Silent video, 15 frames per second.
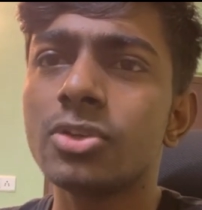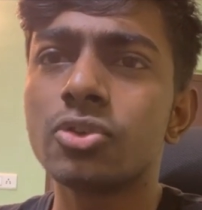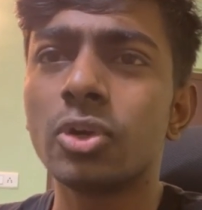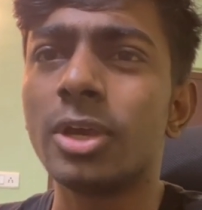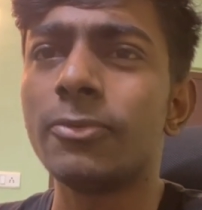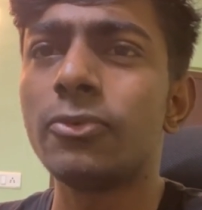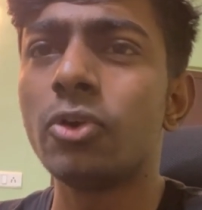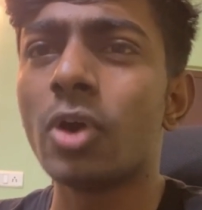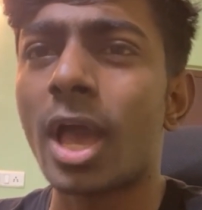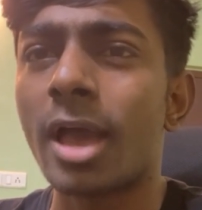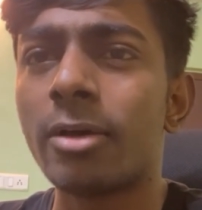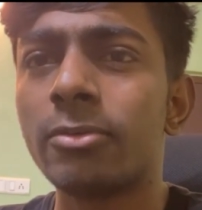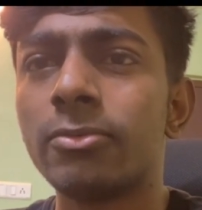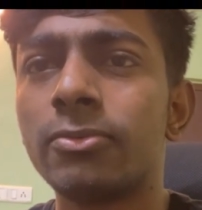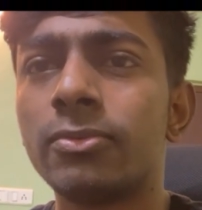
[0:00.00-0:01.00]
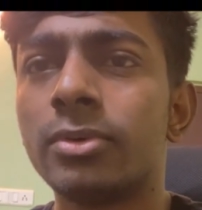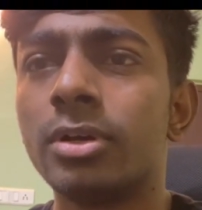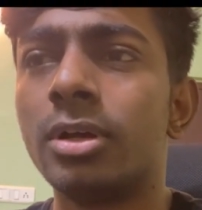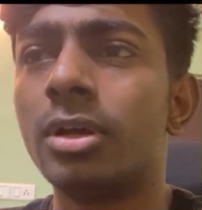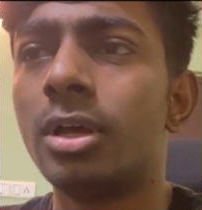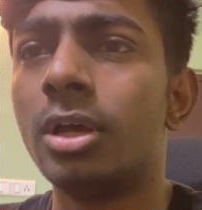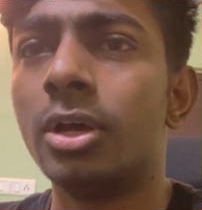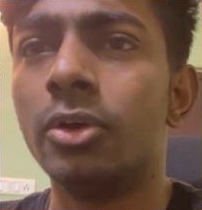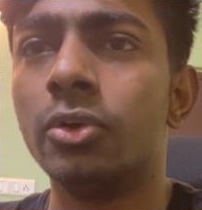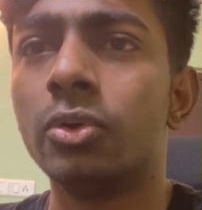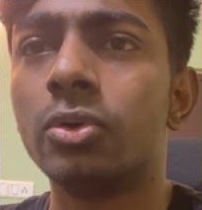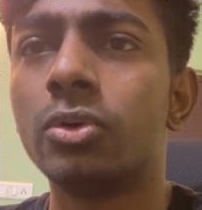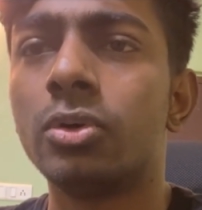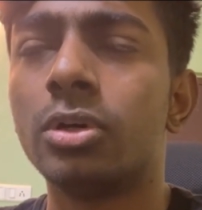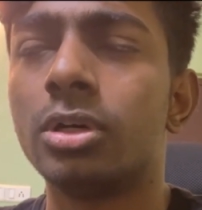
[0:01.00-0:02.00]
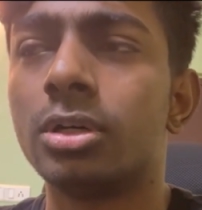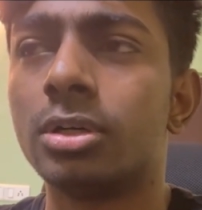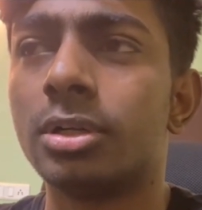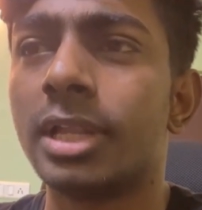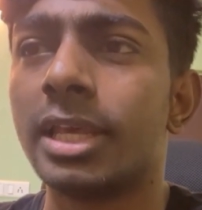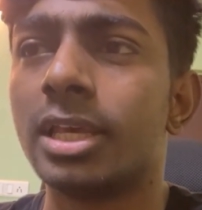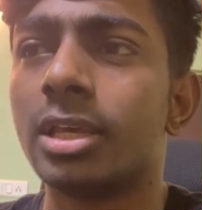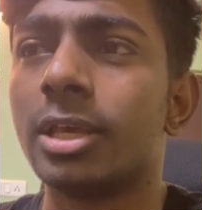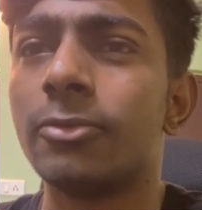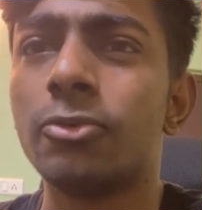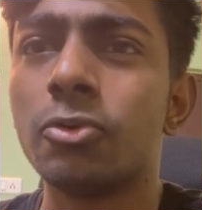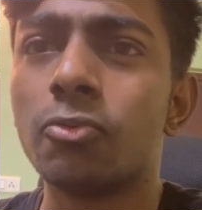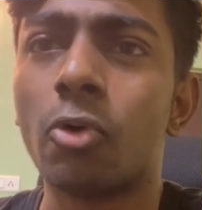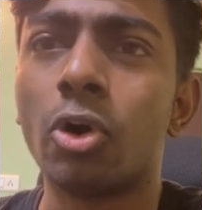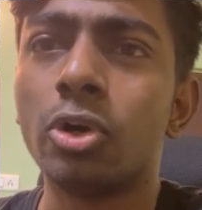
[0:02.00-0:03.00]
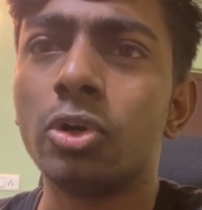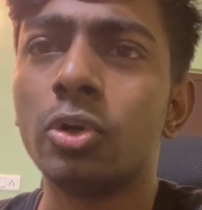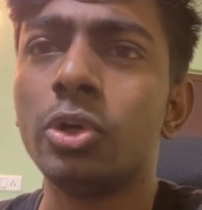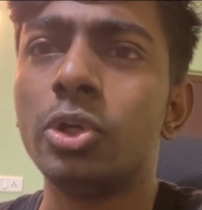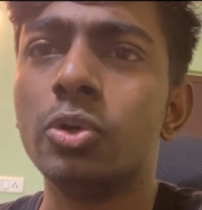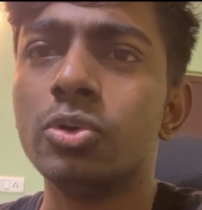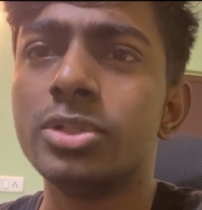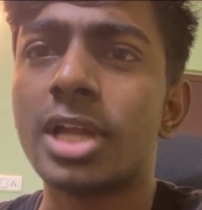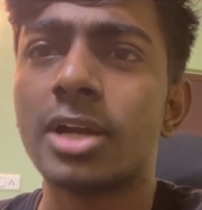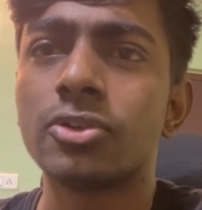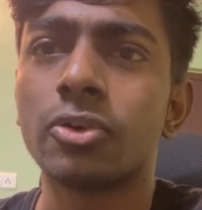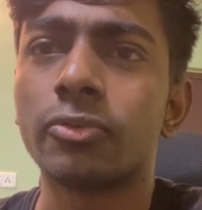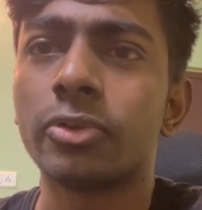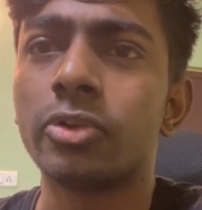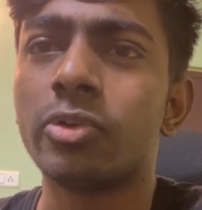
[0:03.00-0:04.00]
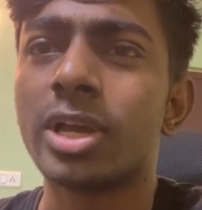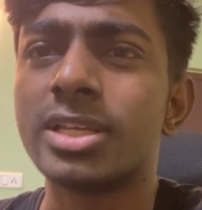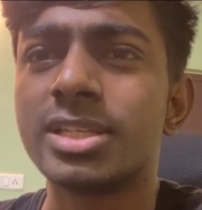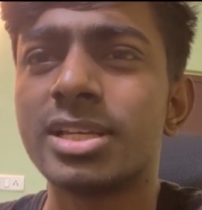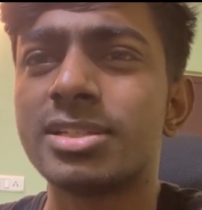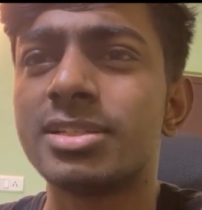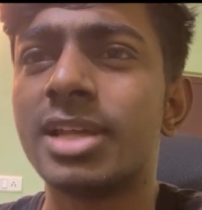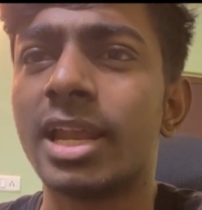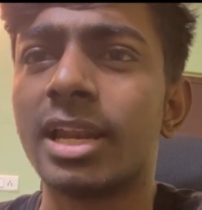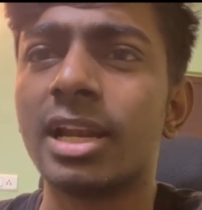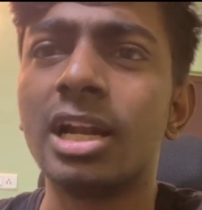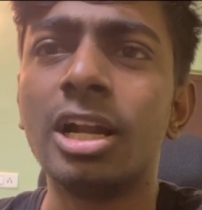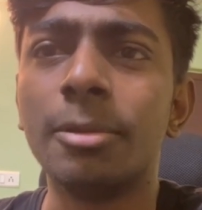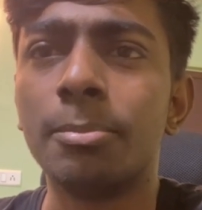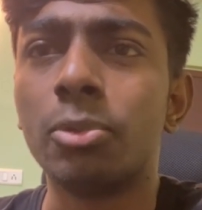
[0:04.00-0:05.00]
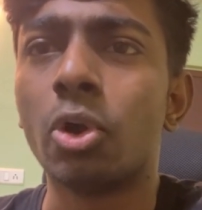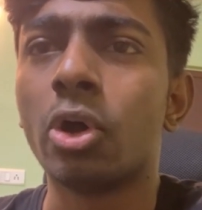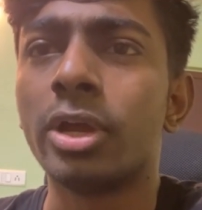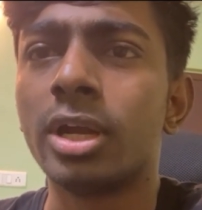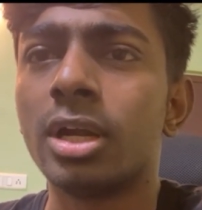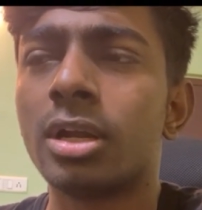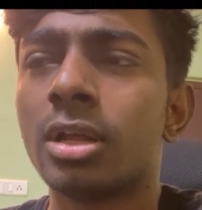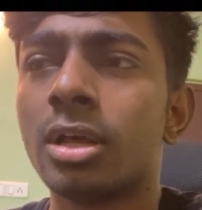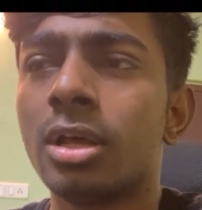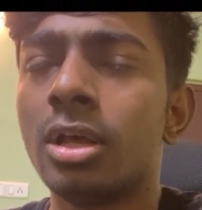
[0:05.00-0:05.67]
So if you have if you want to use that software, you can just directly deploy it